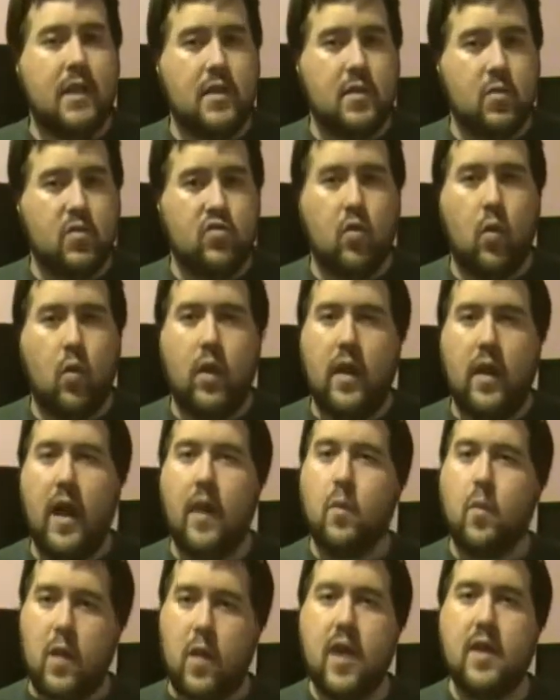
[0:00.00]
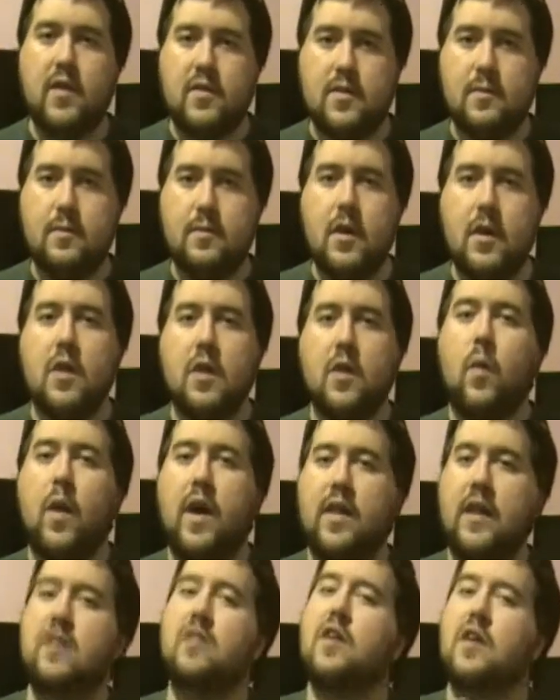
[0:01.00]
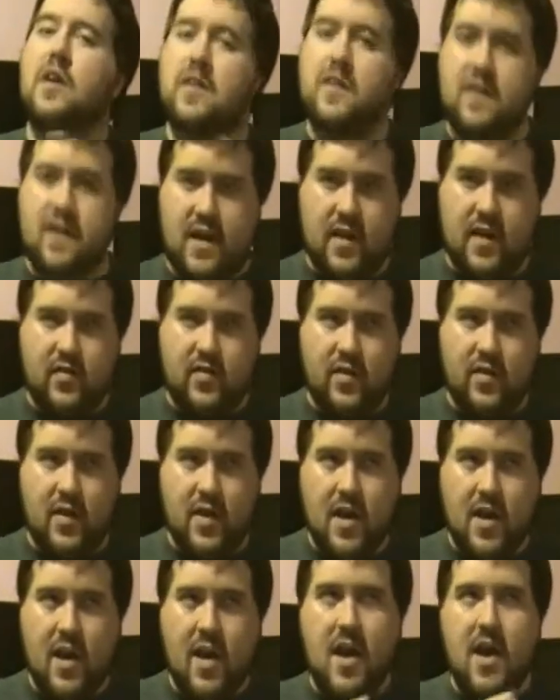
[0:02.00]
that the storyline went, the way they took things,